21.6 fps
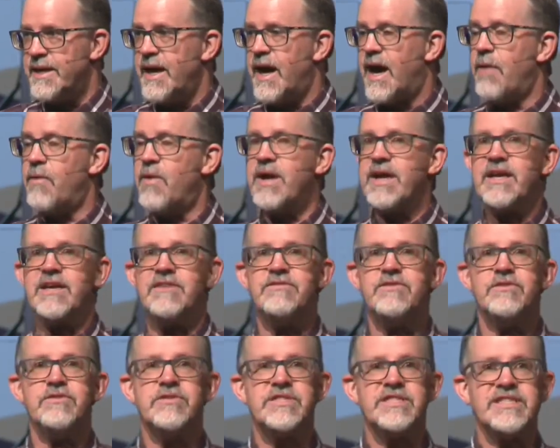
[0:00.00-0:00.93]
I want to give
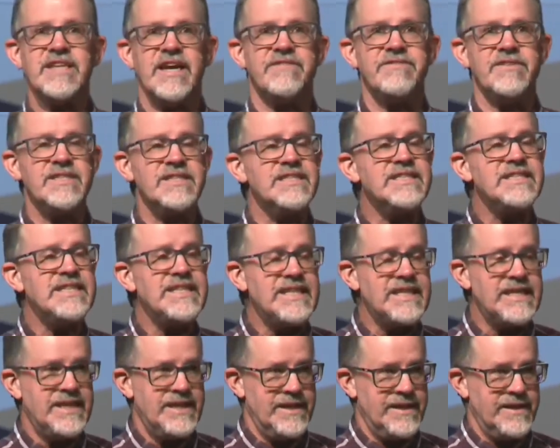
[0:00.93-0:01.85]
you
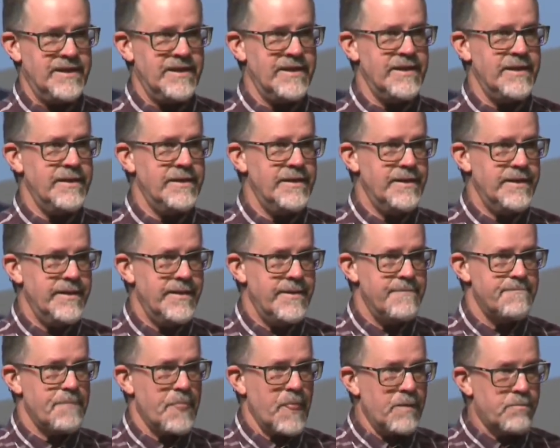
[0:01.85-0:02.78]
17
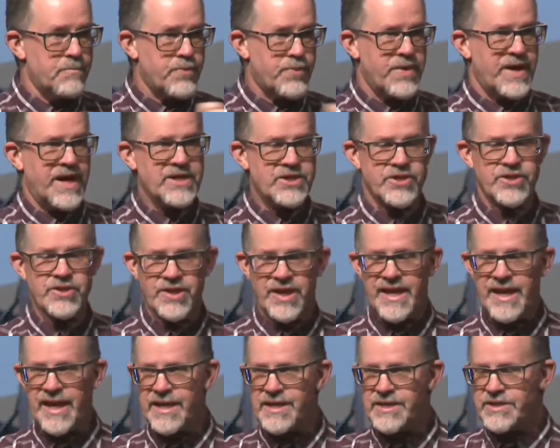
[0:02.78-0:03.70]
pressure
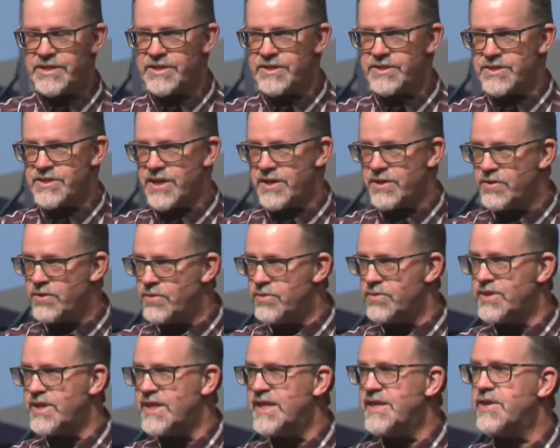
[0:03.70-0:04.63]
gauges that
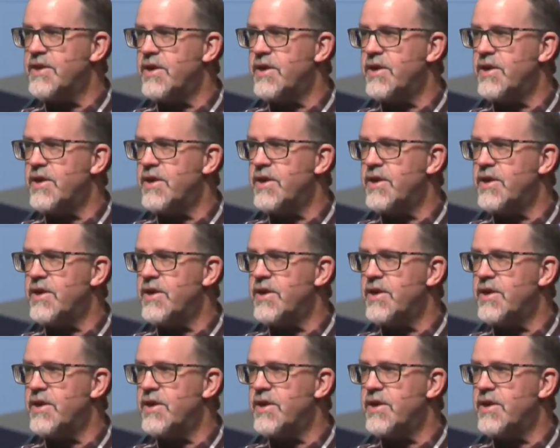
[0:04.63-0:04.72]
you need